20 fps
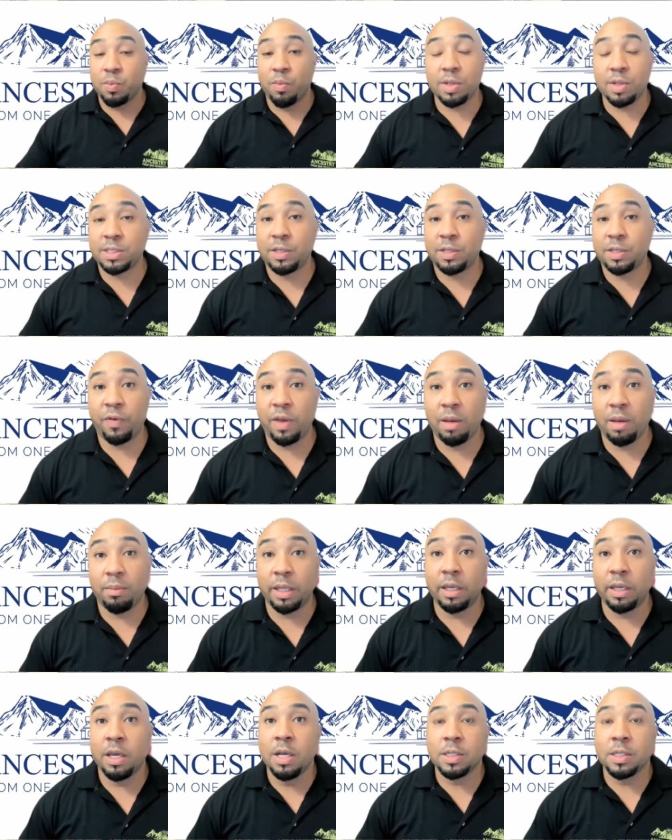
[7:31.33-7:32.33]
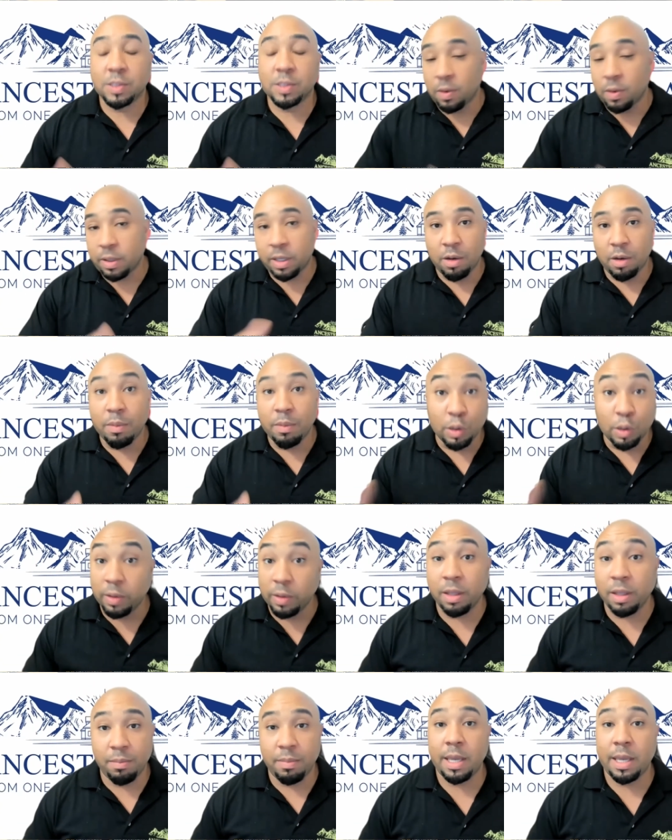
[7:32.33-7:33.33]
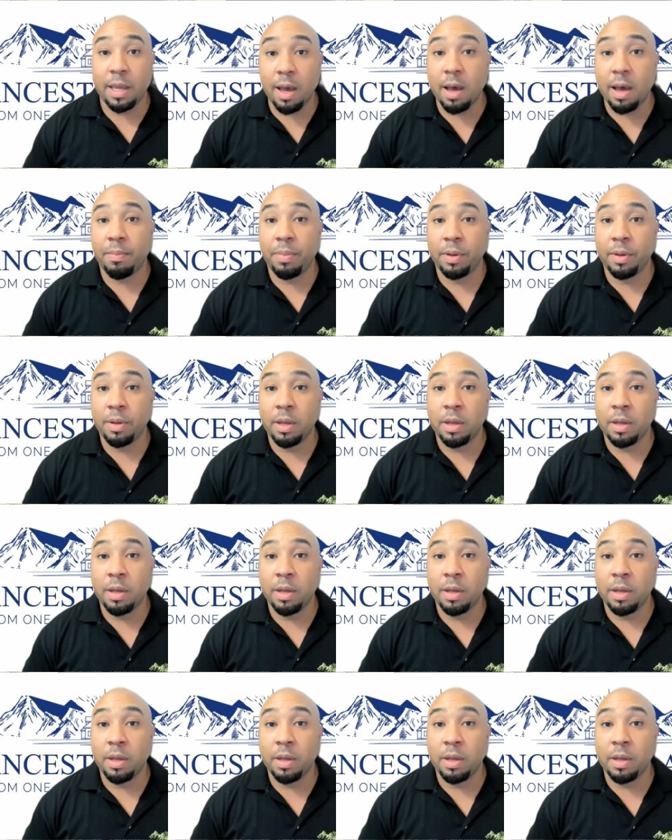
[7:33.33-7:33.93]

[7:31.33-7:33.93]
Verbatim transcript: multifamily, talking and looking me up.